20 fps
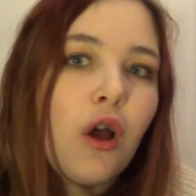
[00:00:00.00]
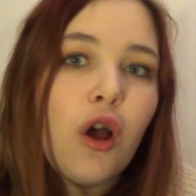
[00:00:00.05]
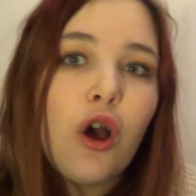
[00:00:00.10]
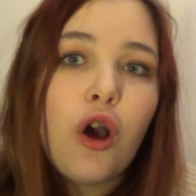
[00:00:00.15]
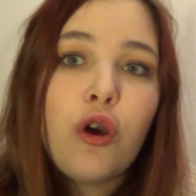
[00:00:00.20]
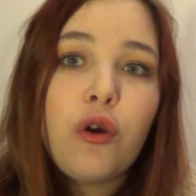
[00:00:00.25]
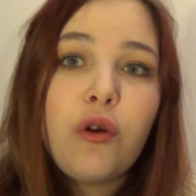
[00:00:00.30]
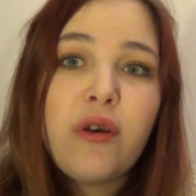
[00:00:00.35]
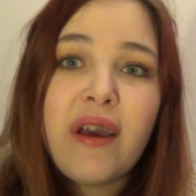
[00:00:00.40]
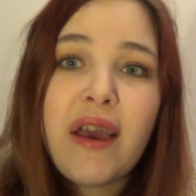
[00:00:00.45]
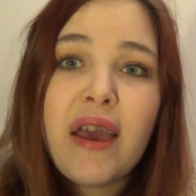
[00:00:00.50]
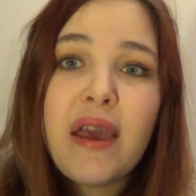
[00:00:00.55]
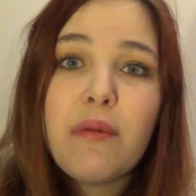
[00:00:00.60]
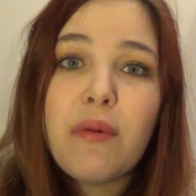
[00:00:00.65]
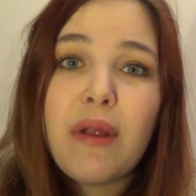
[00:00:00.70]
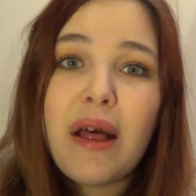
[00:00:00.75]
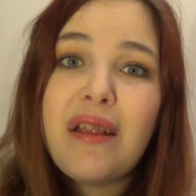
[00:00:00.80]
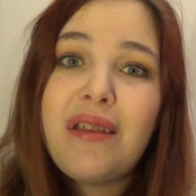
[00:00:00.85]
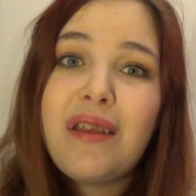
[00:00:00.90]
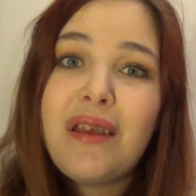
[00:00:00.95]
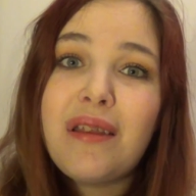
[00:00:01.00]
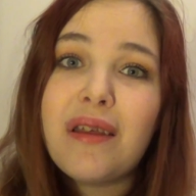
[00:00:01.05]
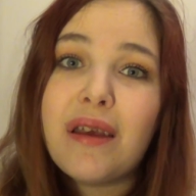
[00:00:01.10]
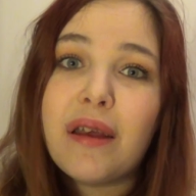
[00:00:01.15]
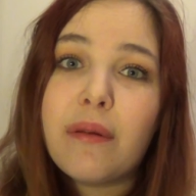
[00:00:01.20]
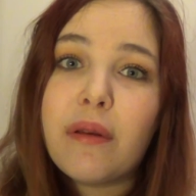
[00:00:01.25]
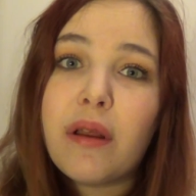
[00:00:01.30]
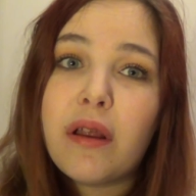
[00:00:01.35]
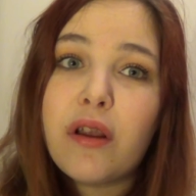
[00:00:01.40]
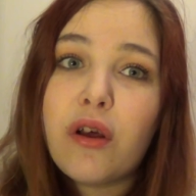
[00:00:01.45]
Okay, well that's it
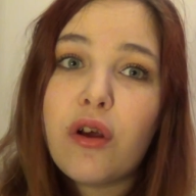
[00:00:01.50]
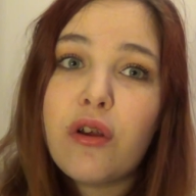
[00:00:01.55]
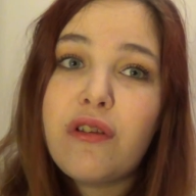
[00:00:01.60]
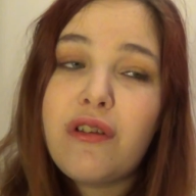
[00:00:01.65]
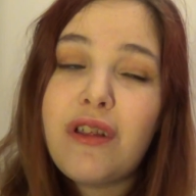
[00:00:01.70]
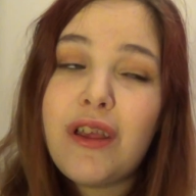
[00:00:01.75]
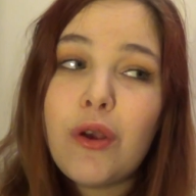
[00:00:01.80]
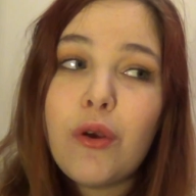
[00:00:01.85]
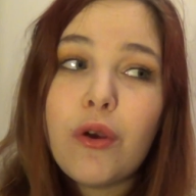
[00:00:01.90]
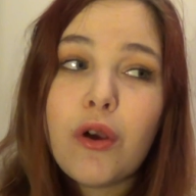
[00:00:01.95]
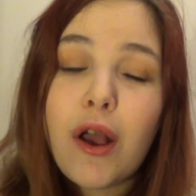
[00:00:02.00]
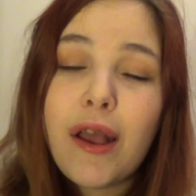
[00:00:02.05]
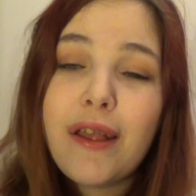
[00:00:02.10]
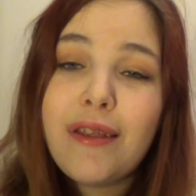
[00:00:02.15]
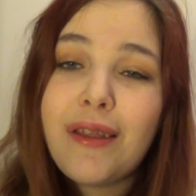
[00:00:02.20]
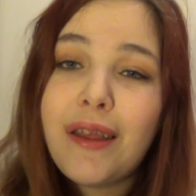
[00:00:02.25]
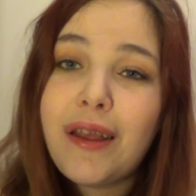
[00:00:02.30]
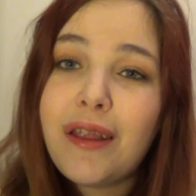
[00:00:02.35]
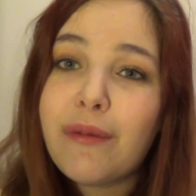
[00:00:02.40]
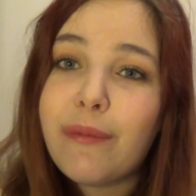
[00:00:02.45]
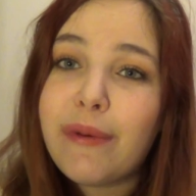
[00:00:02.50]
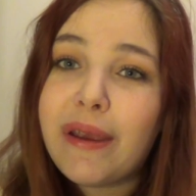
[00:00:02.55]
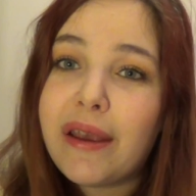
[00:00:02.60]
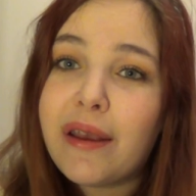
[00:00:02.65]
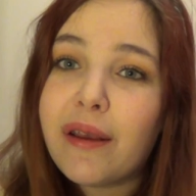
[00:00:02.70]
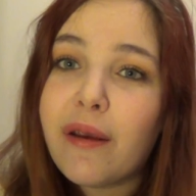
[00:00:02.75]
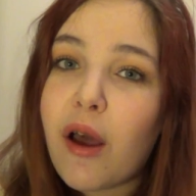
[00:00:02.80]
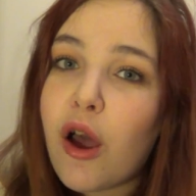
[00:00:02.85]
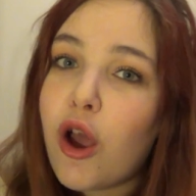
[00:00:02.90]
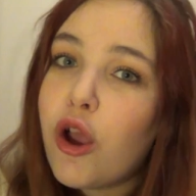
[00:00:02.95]
then, and I'll see you guys next
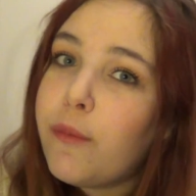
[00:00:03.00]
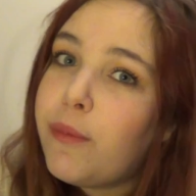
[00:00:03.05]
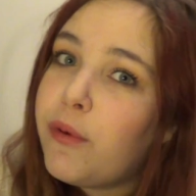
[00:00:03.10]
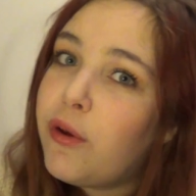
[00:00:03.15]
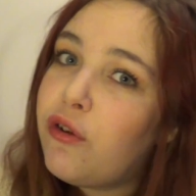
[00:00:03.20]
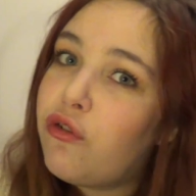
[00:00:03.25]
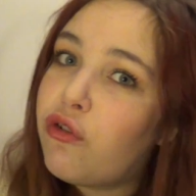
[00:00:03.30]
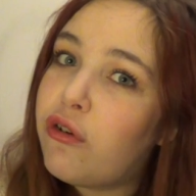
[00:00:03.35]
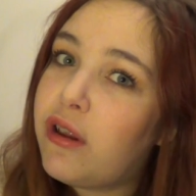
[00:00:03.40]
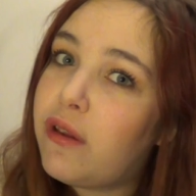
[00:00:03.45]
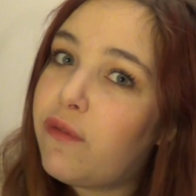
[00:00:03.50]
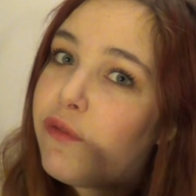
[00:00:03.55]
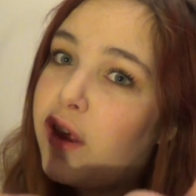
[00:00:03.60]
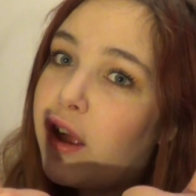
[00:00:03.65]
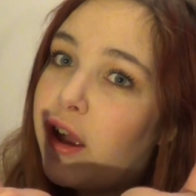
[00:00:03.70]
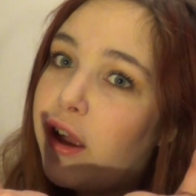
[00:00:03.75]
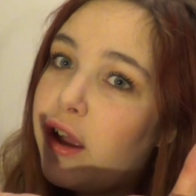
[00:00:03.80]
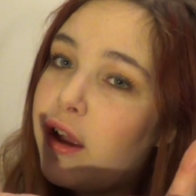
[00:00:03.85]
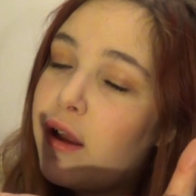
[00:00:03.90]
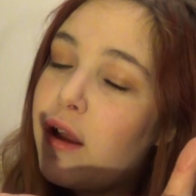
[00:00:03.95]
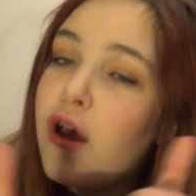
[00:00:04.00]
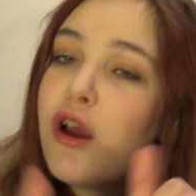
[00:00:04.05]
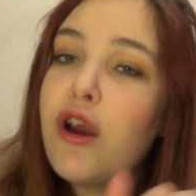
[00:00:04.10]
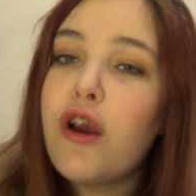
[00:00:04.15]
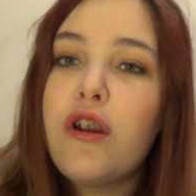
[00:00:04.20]
week. I hope you enjoyed this video.